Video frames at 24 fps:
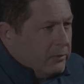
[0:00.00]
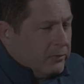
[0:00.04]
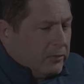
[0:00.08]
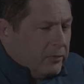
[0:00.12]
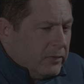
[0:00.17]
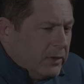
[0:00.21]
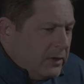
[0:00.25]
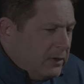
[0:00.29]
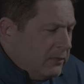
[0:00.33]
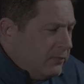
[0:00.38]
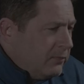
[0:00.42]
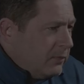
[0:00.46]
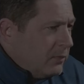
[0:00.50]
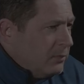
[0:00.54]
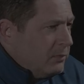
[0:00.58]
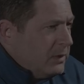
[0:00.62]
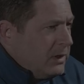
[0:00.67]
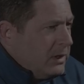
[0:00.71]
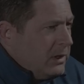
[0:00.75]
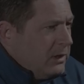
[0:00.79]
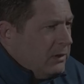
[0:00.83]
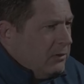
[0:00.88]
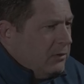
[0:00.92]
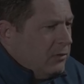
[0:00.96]
So then for
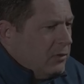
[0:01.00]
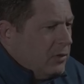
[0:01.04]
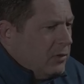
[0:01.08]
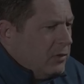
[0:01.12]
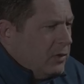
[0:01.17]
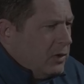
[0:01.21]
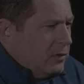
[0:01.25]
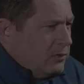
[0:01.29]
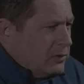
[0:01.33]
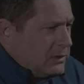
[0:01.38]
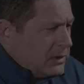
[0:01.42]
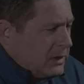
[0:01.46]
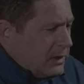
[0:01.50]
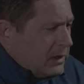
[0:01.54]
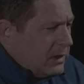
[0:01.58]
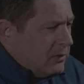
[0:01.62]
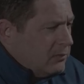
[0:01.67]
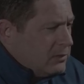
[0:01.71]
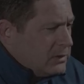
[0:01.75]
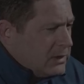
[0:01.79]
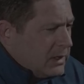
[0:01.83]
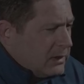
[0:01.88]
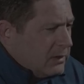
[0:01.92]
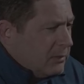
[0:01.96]
me, you know, it was like
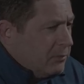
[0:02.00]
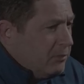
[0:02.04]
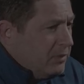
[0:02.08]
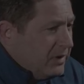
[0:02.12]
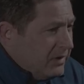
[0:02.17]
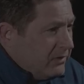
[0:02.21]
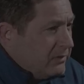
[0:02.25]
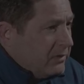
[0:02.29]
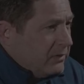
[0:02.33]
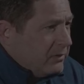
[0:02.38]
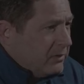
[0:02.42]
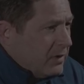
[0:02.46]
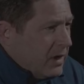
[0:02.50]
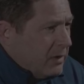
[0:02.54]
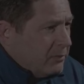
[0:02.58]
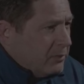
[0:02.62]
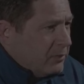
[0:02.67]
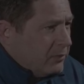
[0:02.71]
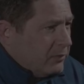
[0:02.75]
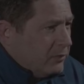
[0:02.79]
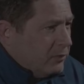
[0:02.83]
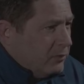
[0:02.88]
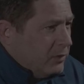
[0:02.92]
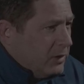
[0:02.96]
it was like a business
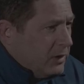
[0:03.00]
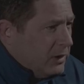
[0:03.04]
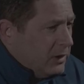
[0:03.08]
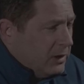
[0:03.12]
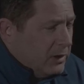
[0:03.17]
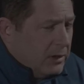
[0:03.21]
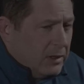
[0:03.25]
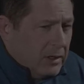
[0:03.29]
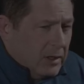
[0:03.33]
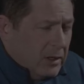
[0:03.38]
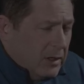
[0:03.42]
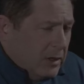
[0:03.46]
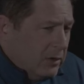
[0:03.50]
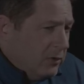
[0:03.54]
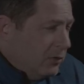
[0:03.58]
opportunity,